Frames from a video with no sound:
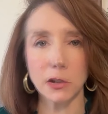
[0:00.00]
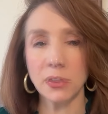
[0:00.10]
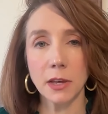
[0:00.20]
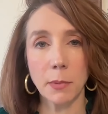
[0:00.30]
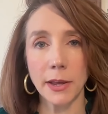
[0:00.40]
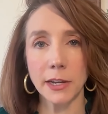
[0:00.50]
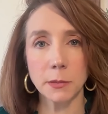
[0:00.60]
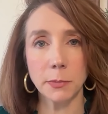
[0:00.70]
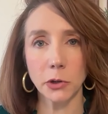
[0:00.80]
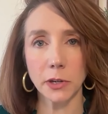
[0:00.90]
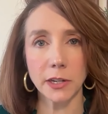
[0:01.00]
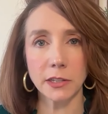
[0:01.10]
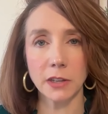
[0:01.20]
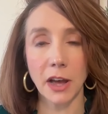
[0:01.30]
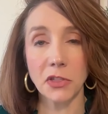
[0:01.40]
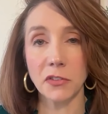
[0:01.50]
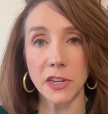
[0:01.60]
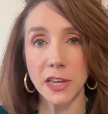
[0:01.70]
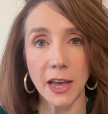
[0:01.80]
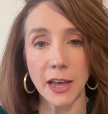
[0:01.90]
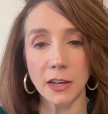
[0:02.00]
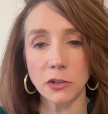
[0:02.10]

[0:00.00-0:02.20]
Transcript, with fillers: I think my experience uh, at the VA,